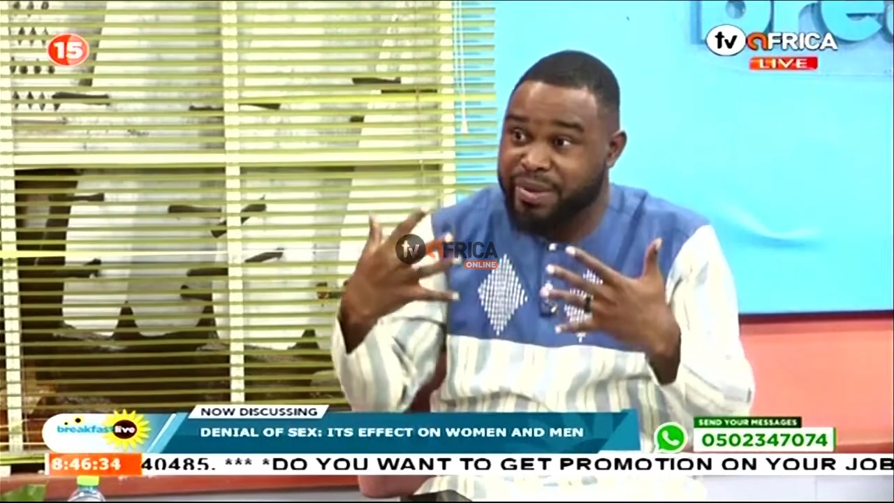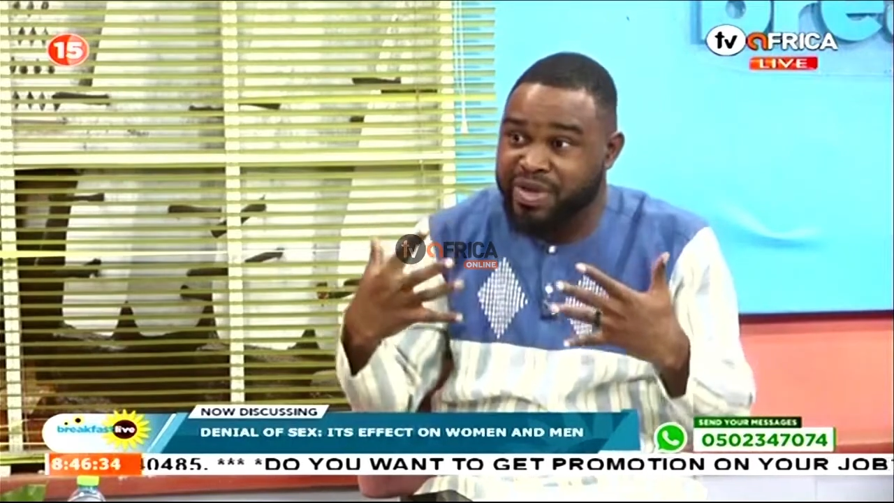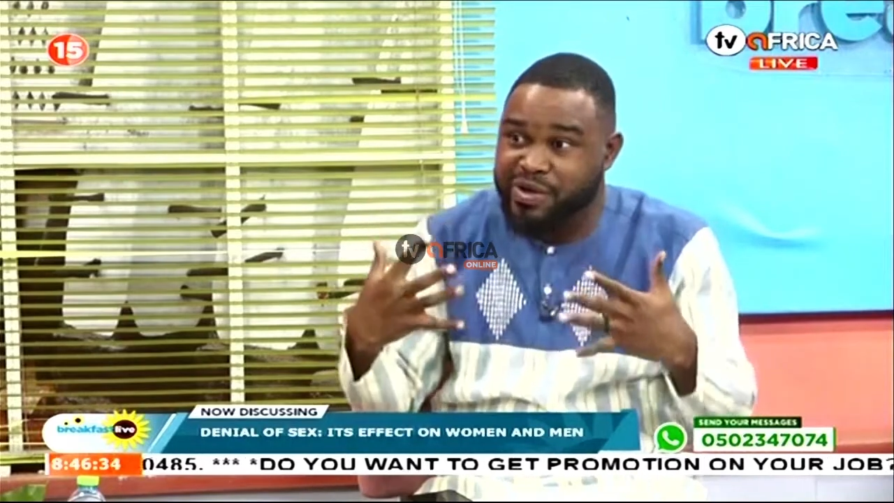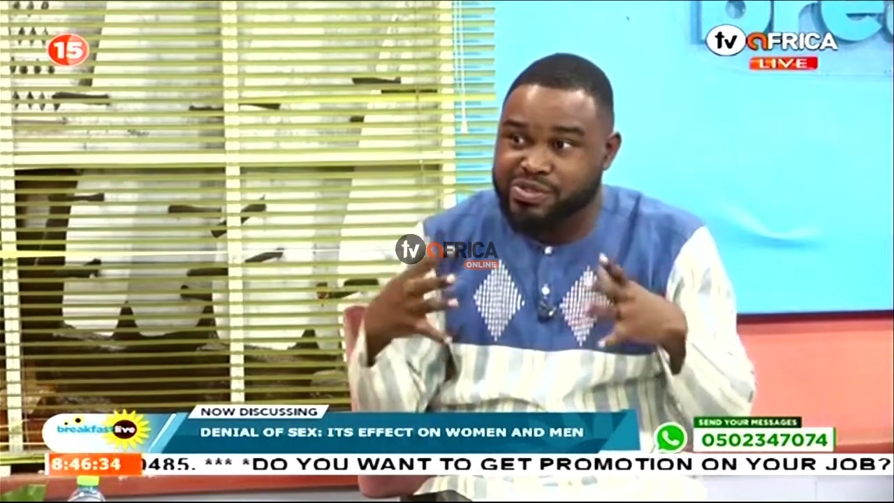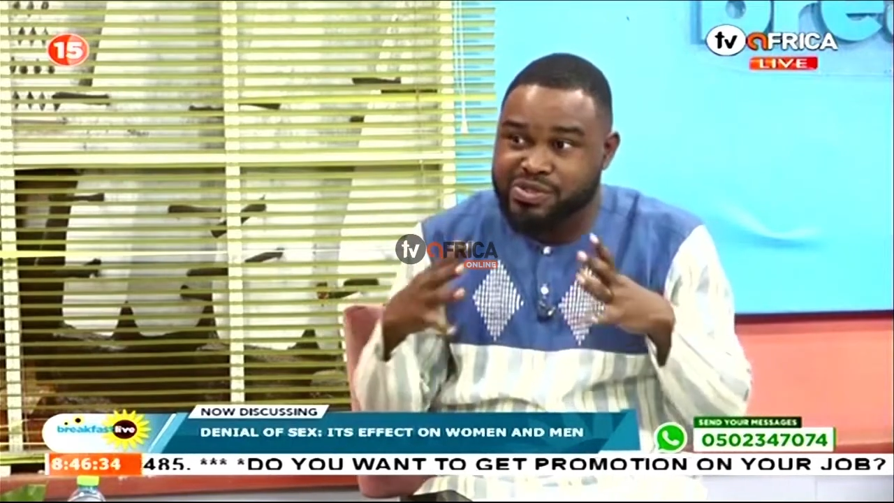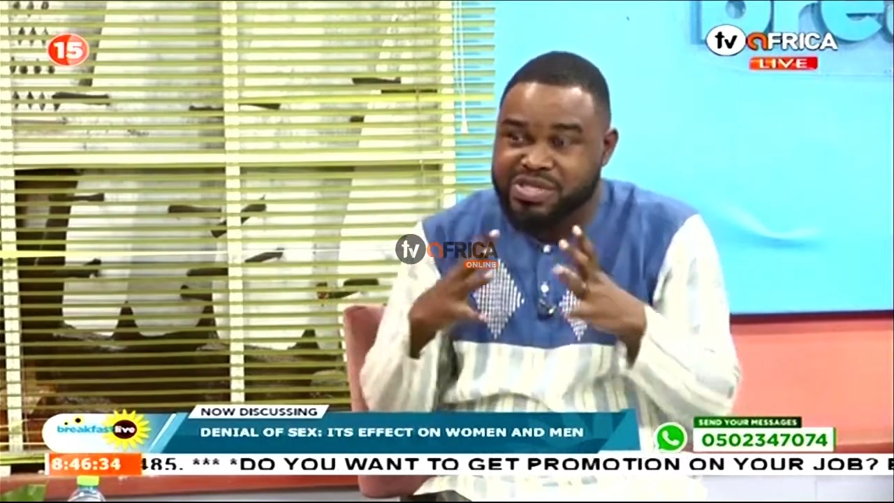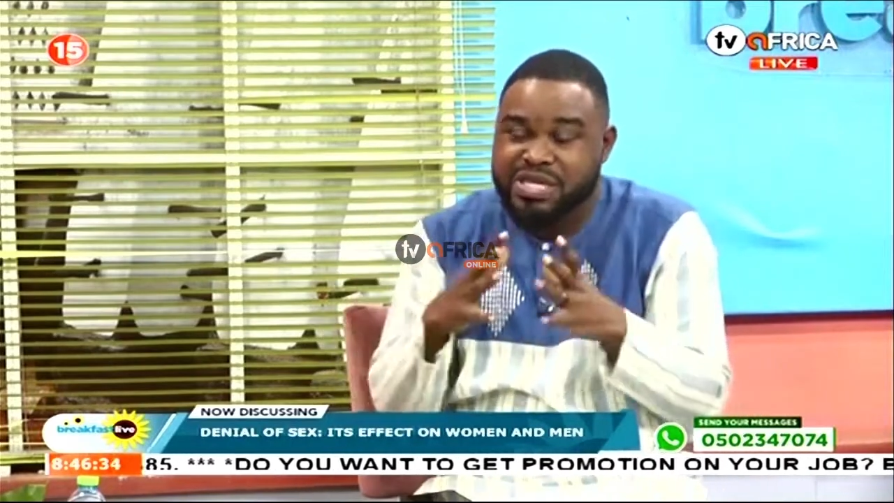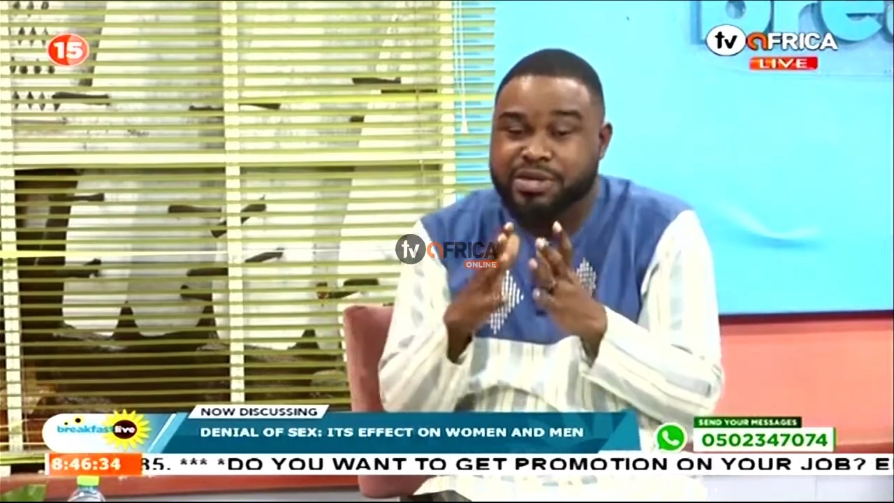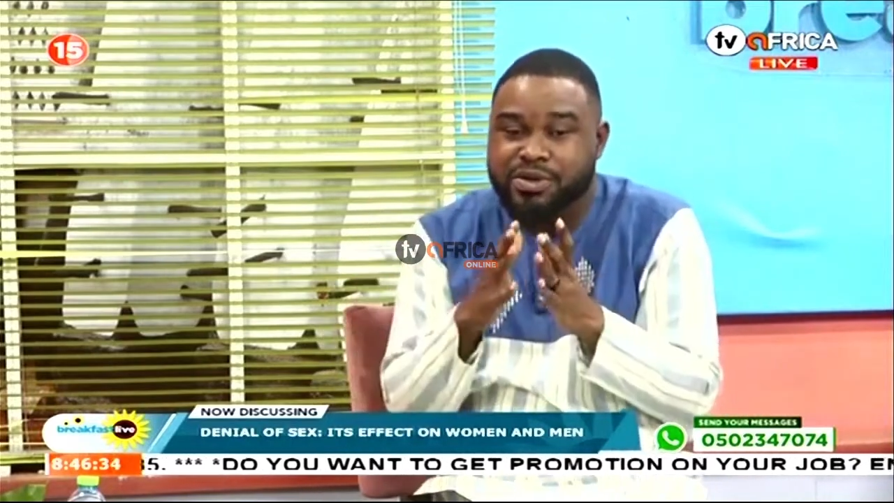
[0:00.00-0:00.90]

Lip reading: Because you see,